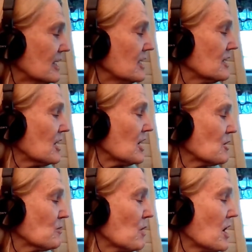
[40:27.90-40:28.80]

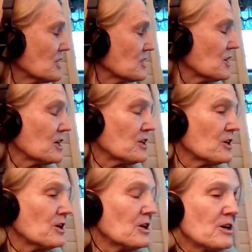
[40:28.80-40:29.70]
Enoch walked on
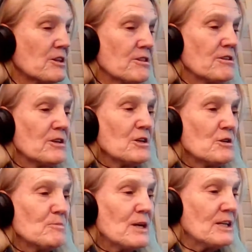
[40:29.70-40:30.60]

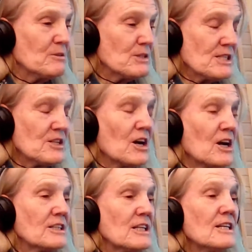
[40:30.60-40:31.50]
earth, but it was
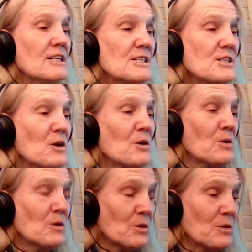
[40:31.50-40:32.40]
not his
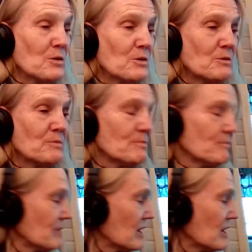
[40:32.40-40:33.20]
home.